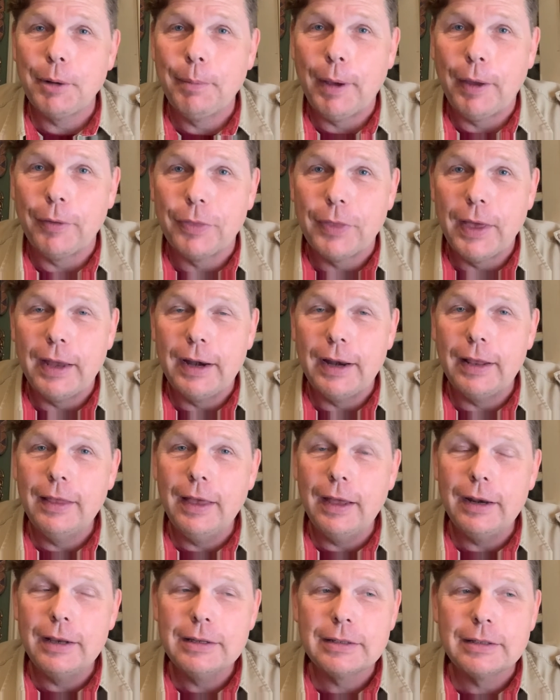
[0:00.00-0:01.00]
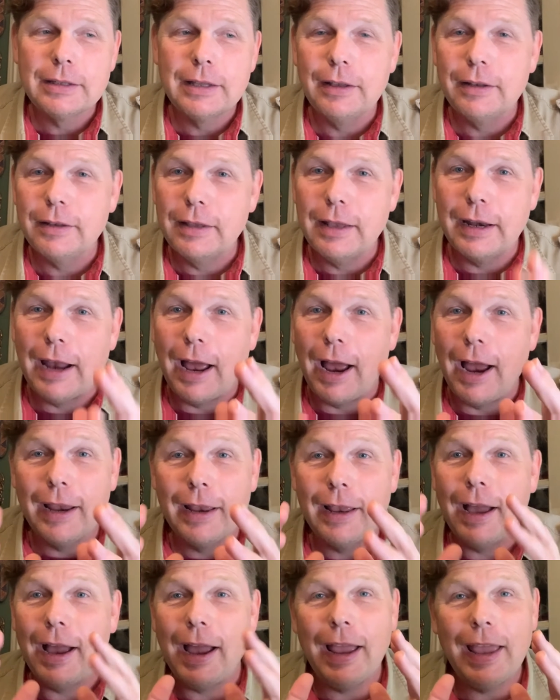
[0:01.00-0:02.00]
about that. And that is that
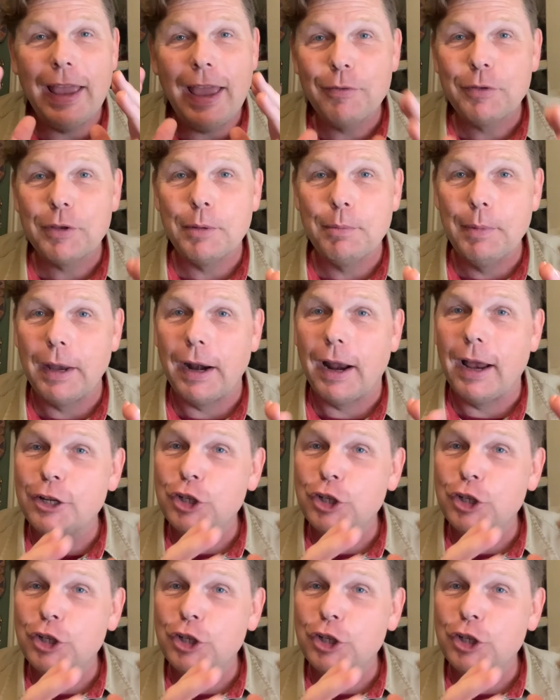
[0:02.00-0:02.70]
I have to admit, I